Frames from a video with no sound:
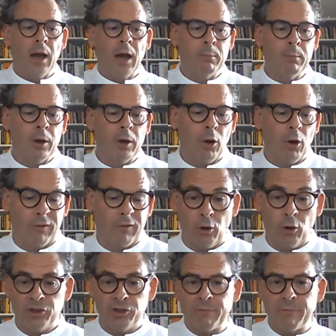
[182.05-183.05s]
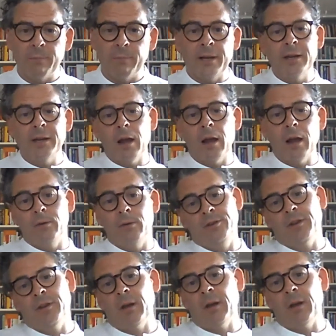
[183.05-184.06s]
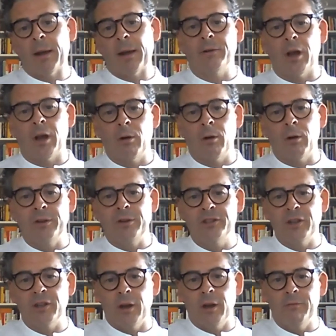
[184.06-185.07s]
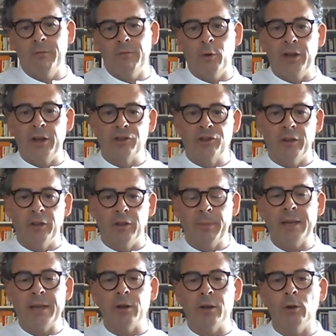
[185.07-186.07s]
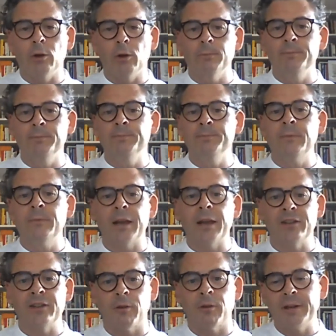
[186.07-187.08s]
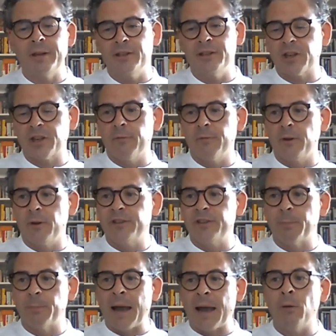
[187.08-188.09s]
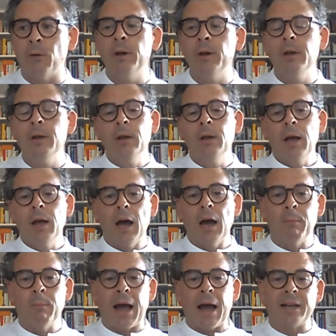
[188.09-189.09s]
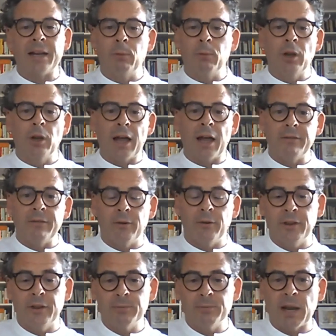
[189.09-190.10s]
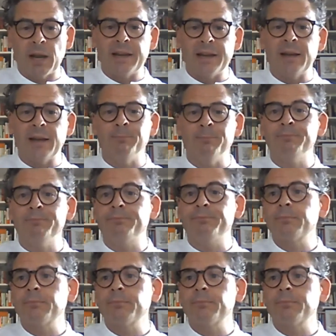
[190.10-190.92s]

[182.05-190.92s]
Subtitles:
Of course, everybody knows about Darwin's voyage on the Beagle and his great discoveries about animal life on this planet.